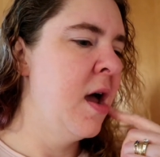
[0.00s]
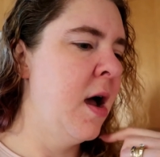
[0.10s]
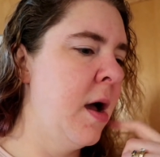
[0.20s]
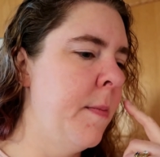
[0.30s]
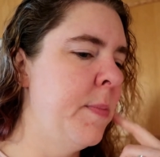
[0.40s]

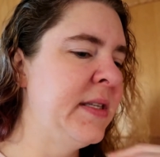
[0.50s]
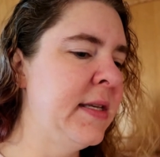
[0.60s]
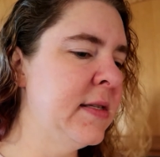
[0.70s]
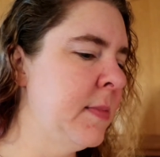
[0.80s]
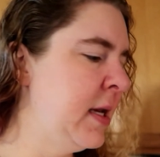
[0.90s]
Um, but
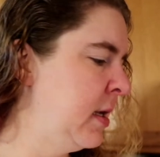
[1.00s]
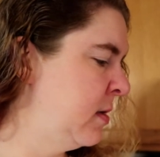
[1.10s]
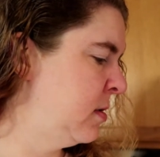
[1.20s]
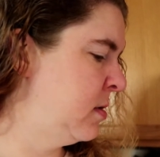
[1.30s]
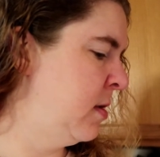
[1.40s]
since I'm
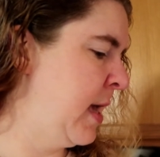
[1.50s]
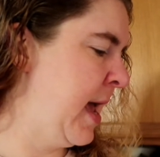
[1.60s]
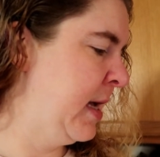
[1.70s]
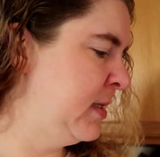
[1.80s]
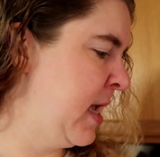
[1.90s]
eating the
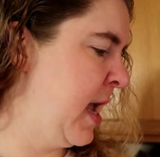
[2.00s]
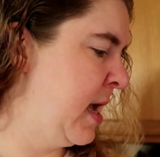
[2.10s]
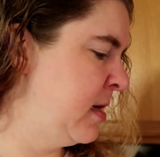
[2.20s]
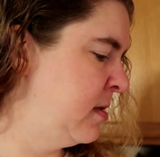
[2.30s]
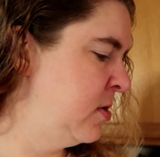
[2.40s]
eggs
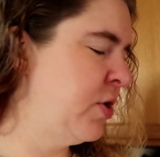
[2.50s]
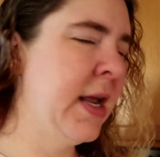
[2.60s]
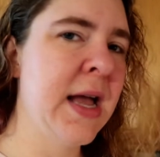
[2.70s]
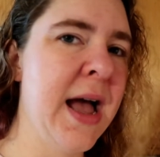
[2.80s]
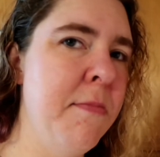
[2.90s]
and the
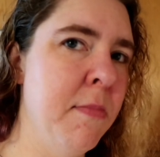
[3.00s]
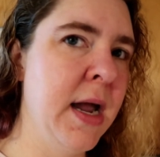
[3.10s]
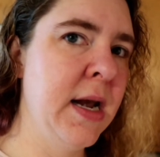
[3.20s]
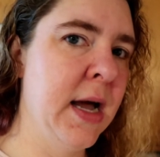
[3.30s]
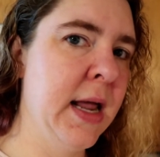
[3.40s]
drink, I
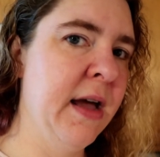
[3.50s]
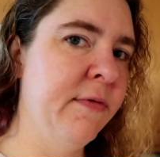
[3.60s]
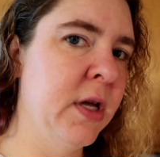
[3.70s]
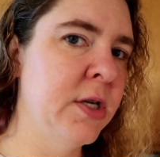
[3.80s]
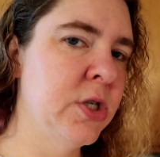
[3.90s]
might not
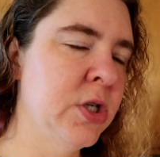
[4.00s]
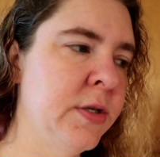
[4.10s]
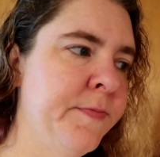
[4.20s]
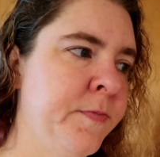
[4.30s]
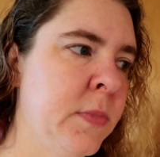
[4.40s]
have lunch.